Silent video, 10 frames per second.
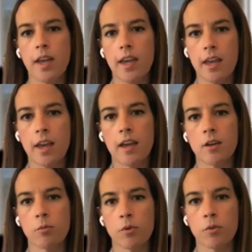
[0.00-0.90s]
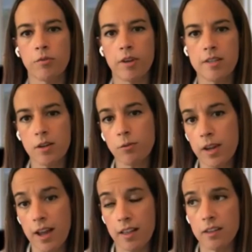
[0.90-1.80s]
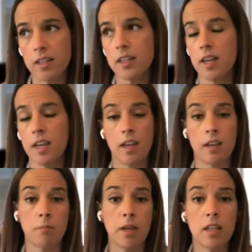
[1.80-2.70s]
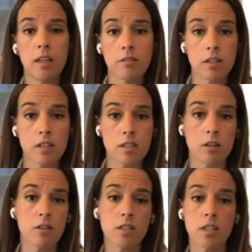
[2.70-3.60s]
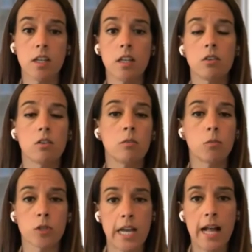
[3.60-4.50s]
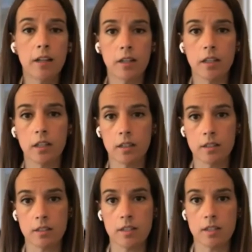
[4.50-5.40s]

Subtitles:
and we're facing reality, and many of us are seeing, you know, mortality is